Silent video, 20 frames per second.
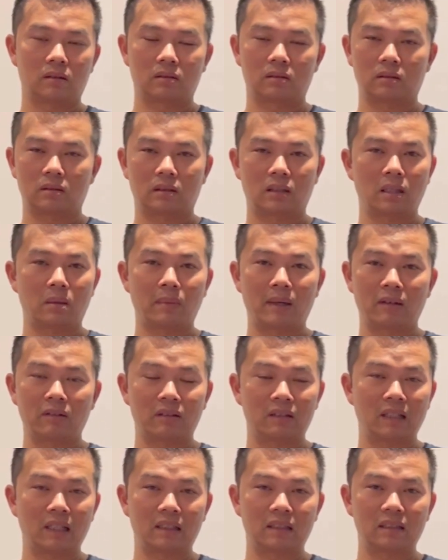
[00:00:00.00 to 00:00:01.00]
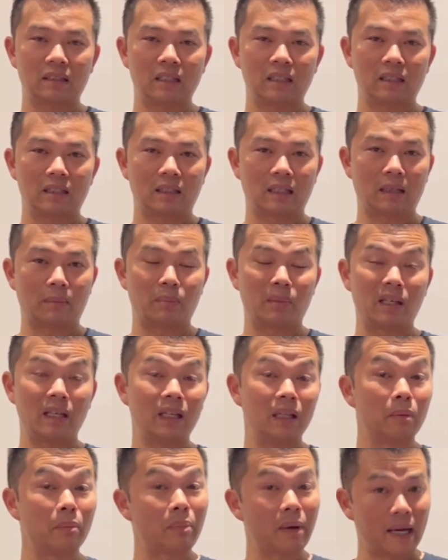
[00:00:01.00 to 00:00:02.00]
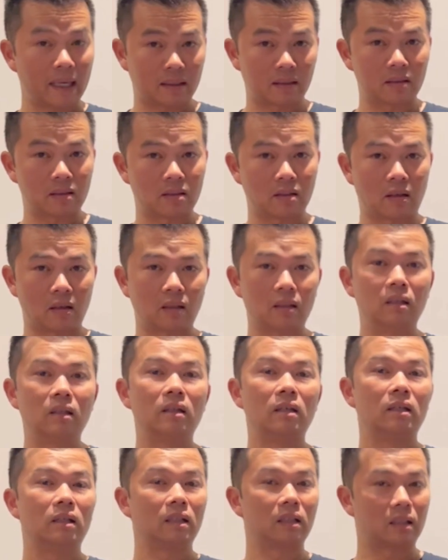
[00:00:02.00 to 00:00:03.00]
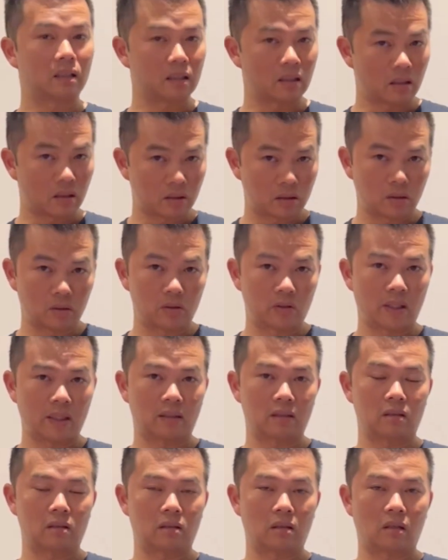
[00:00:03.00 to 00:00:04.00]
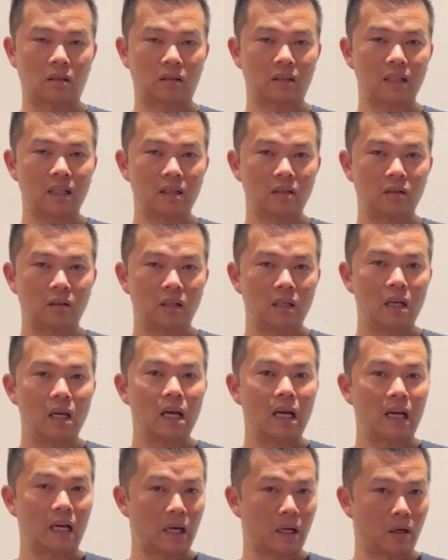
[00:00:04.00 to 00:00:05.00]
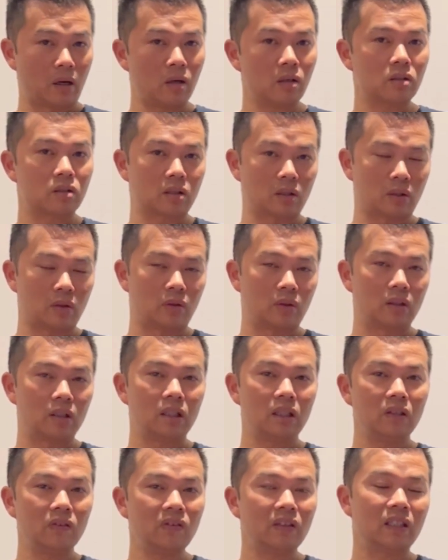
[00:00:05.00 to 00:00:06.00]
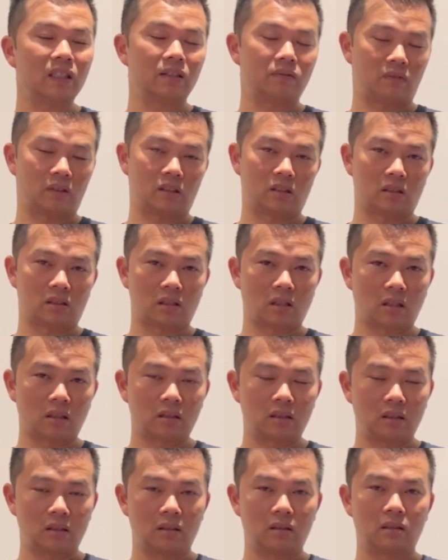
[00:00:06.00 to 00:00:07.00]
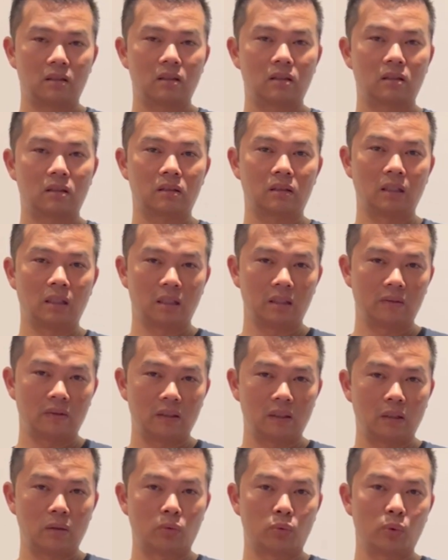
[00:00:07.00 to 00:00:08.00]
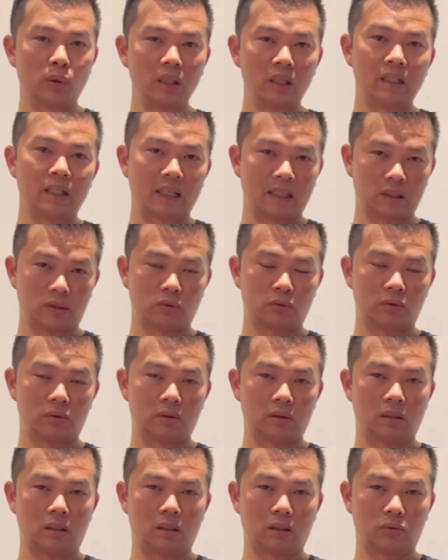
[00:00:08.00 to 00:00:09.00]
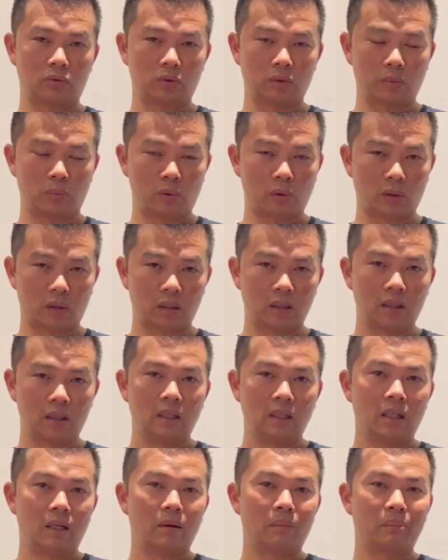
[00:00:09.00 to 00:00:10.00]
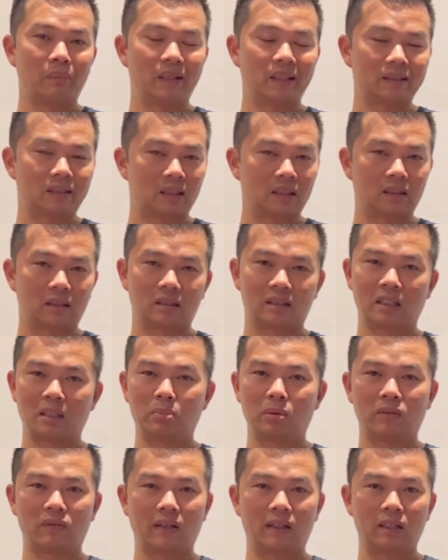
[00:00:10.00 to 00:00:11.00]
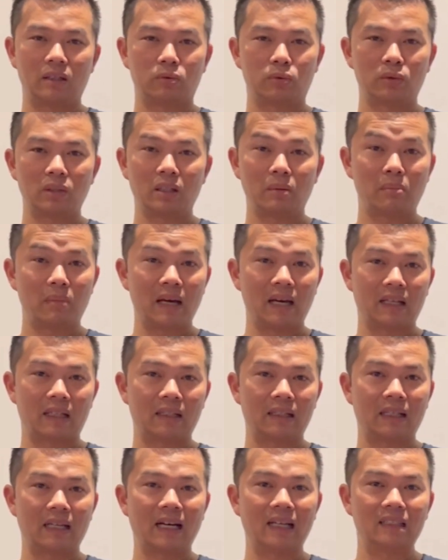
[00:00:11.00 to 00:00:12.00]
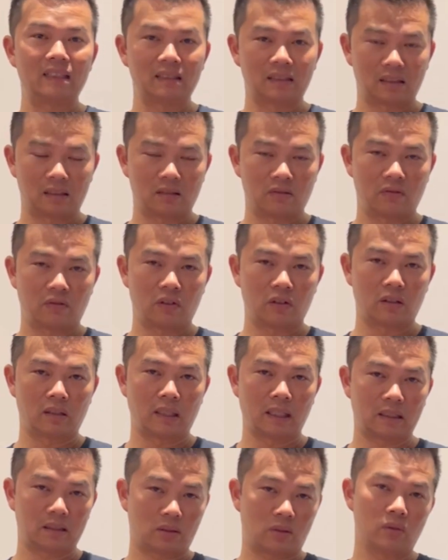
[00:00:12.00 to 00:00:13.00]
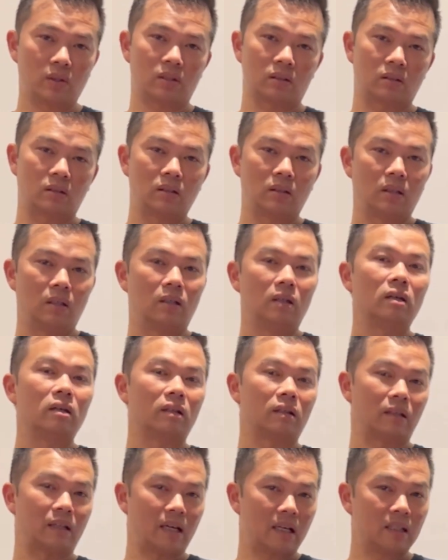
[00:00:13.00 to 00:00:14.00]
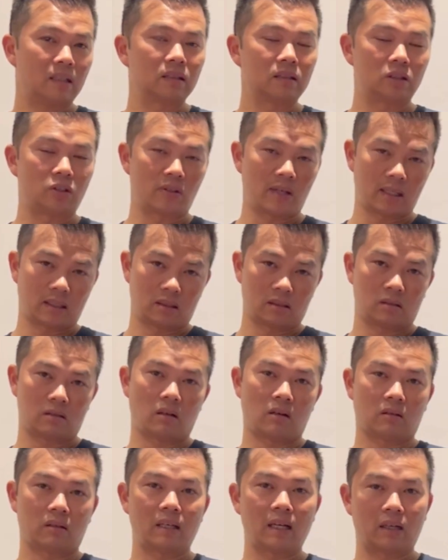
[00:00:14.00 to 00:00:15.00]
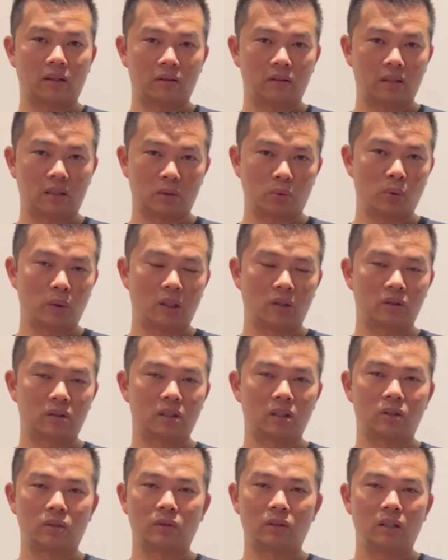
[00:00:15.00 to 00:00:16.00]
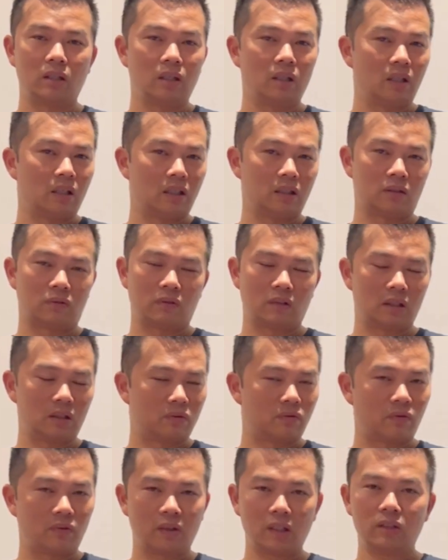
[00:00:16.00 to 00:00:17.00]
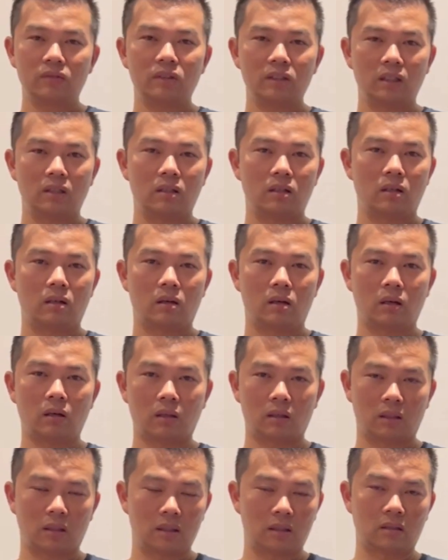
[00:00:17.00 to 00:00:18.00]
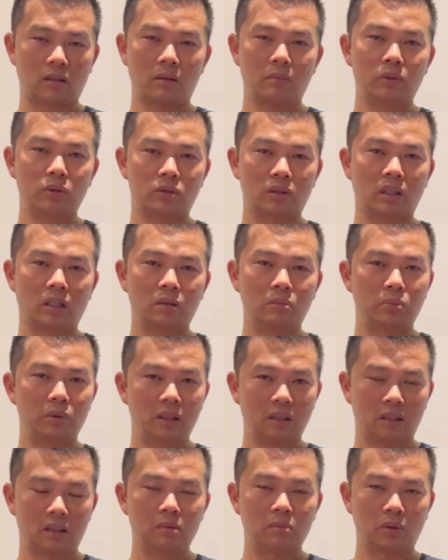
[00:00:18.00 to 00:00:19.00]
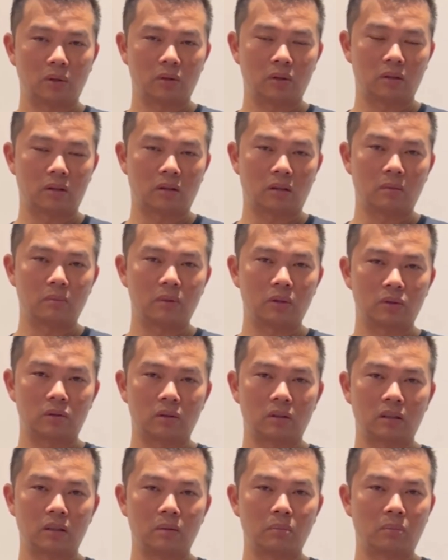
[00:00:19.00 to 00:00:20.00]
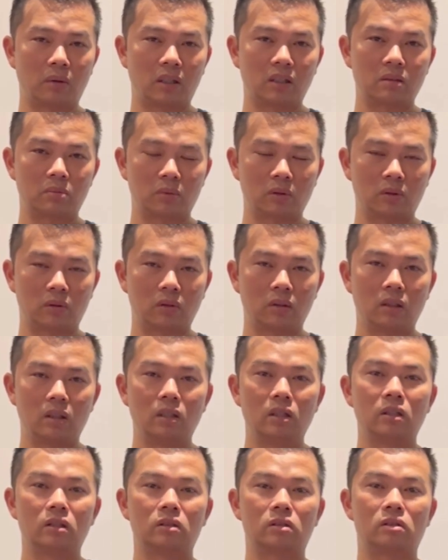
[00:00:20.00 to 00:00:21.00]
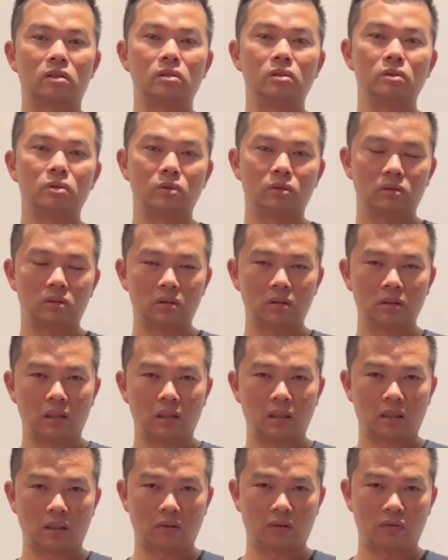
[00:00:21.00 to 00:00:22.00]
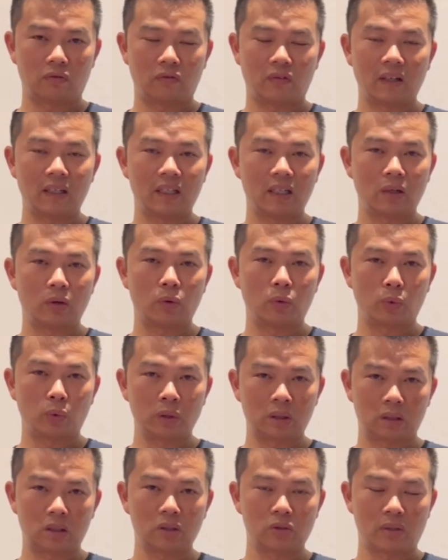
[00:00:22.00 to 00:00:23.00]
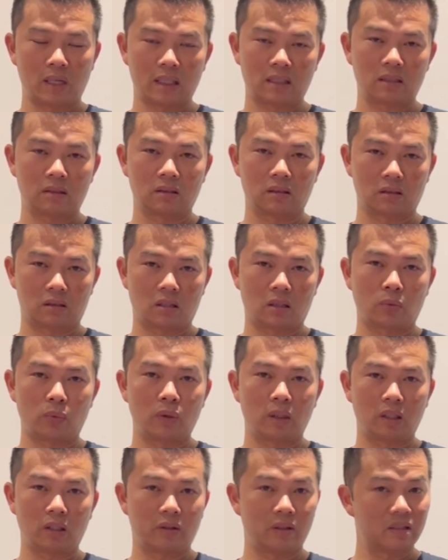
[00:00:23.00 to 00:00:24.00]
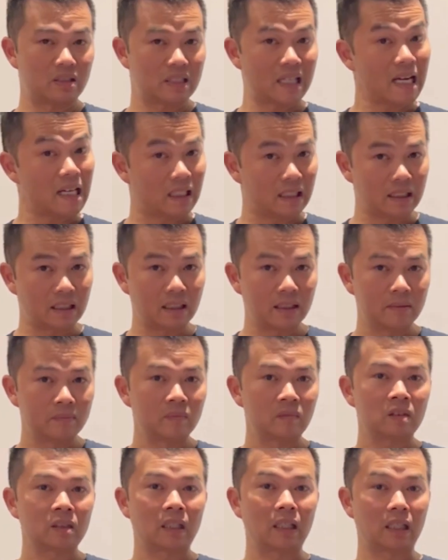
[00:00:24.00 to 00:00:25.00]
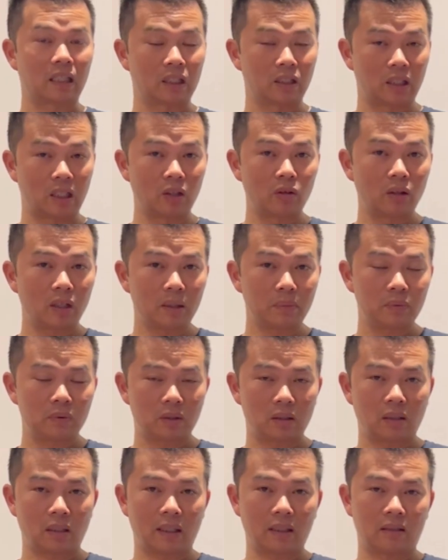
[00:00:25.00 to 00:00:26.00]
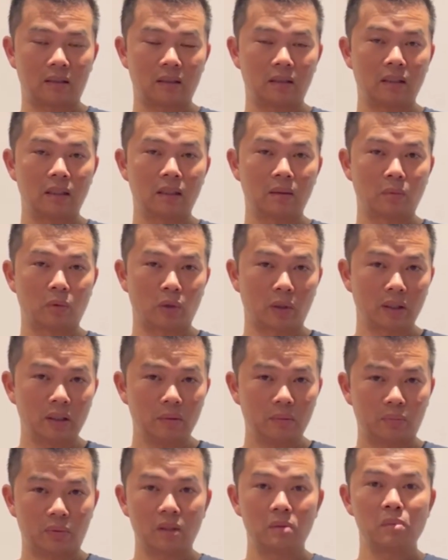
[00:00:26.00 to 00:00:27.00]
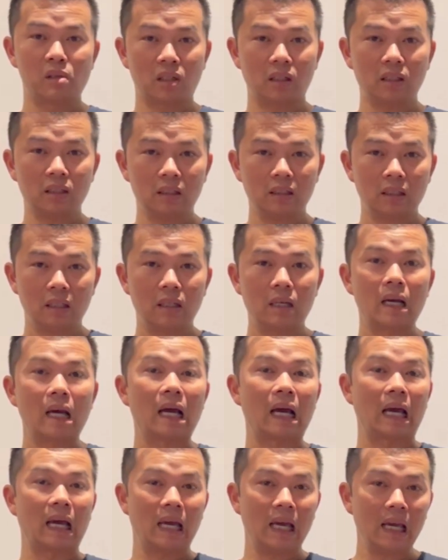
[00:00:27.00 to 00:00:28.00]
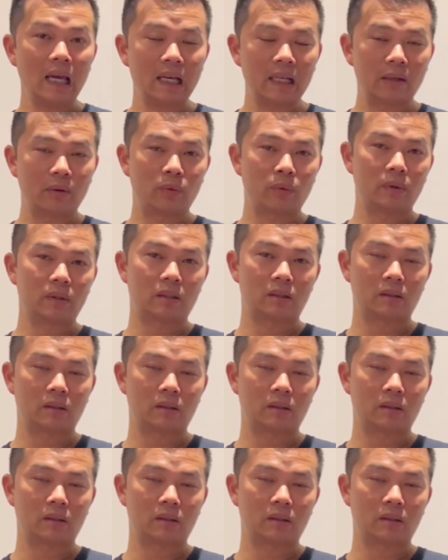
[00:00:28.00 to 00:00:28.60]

come out the next day that may impact the stock, it could also drag the stock down. And also, even if the stock deliver a really nice report, but they provide a really bad guidance for the next quarter, that could drag the stock down as well. So it's very hard. It's almost unpredictable. It's almost impossible to find out which direction the stock will go exactly. It could go up like in the morning pre-market, and when the